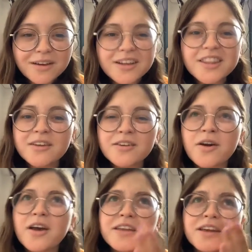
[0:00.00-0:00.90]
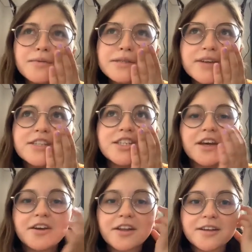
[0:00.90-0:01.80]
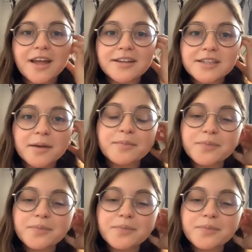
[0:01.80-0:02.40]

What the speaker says: I think it was vegetarian that time.